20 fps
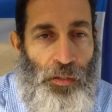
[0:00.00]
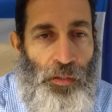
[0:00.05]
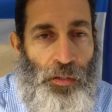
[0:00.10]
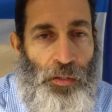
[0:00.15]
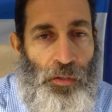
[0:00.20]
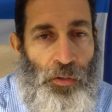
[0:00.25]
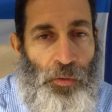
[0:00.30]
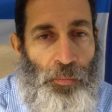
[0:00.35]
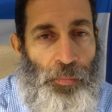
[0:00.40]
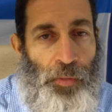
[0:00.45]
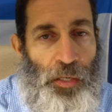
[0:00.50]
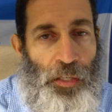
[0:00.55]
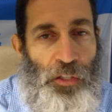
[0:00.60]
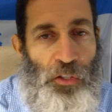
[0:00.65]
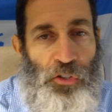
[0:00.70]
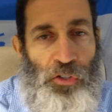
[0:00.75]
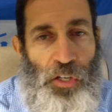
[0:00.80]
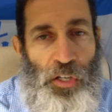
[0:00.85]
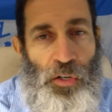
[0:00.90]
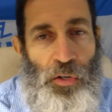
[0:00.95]
You know, many
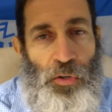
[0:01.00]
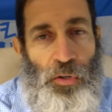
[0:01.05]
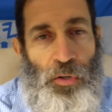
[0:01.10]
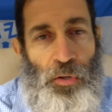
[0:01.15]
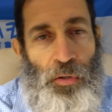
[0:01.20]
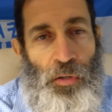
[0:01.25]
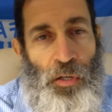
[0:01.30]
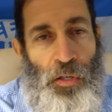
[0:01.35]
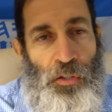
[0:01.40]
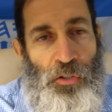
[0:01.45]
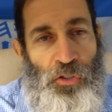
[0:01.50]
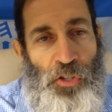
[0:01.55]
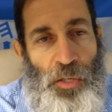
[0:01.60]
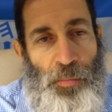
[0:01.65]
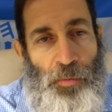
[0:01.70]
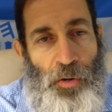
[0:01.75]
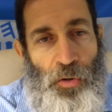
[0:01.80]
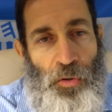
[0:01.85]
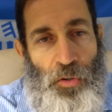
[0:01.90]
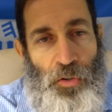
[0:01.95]
Geo, uh,
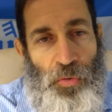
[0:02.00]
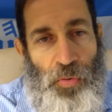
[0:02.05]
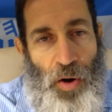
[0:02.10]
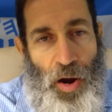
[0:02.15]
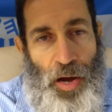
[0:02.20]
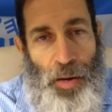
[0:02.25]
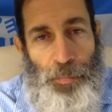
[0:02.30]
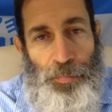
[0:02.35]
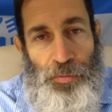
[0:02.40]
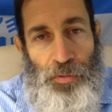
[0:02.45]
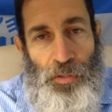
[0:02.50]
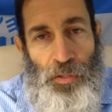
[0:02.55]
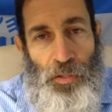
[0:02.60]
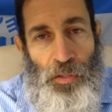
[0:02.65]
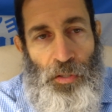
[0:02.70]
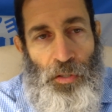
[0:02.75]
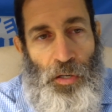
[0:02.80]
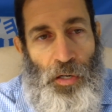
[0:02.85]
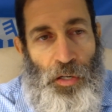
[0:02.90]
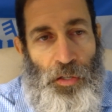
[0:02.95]
GMO crops
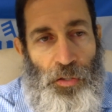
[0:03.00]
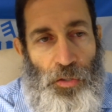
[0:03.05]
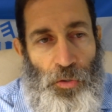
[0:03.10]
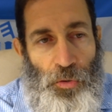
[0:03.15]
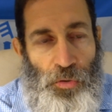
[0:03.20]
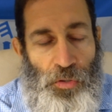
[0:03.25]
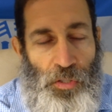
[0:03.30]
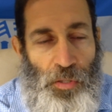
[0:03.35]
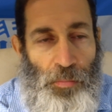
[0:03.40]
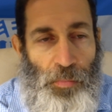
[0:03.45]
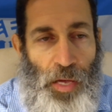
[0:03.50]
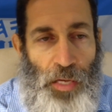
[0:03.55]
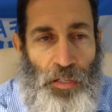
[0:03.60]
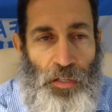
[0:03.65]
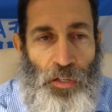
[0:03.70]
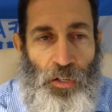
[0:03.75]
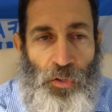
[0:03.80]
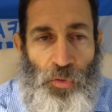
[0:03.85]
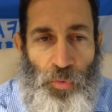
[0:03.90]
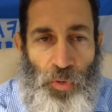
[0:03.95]
are used to make
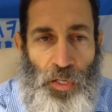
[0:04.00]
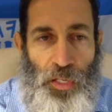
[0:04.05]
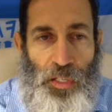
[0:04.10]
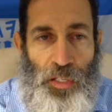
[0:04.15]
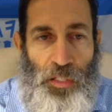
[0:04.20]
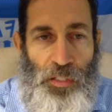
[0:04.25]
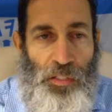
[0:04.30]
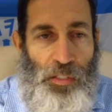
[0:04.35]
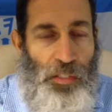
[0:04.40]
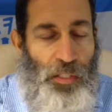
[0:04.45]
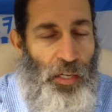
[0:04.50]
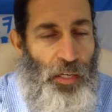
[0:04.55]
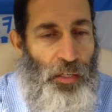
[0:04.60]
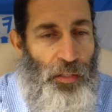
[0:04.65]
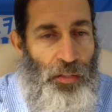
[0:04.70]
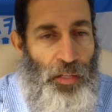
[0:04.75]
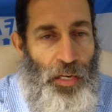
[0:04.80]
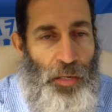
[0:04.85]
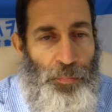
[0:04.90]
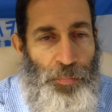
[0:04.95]
ingredients that a
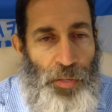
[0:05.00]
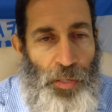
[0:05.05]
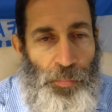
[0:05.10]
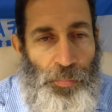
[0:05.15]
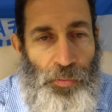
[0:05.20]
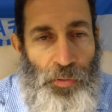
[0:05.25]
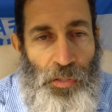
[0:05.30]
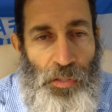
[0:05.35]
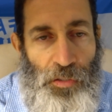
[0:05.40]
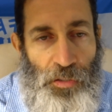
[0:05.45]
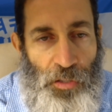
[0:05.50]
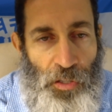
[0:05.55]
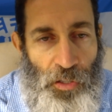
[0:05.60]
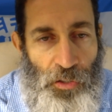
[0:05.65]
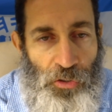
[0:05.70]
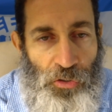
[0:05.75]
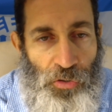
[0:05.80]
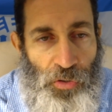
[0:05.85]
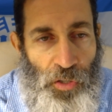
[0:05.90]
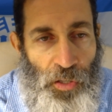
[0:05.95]
lot of people in this
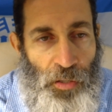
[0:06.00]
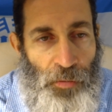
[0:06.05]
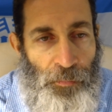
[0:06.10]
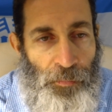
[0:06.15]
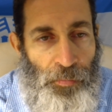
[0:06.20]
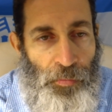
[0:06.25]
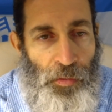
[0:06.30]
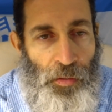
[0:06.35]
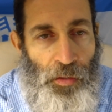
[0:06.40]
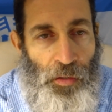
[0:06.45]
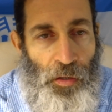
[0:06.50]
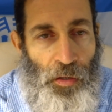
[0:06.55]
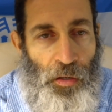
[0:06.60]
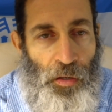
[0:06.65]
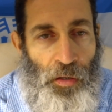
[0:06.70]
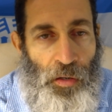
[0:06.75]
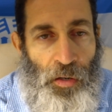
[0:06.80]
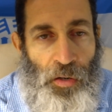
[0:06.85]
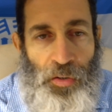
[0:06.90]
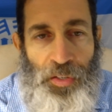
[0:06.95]
country
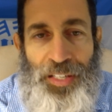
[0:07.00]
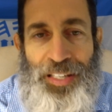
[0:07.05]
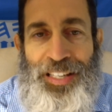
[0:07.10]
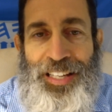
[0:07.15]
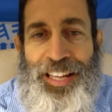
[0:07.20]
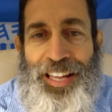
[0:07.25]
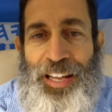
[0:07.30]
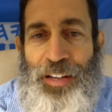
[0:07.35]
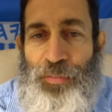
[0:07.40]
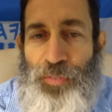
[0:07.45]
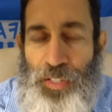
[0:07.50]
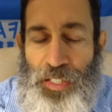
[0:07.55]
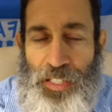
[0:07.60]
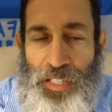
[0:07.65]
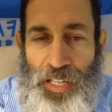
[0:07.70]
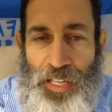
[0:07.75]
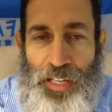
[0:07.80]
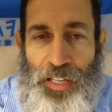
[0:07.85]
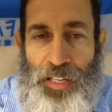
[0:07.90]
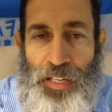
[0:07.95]
are eating every
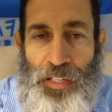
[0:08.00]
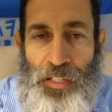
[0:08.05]
day.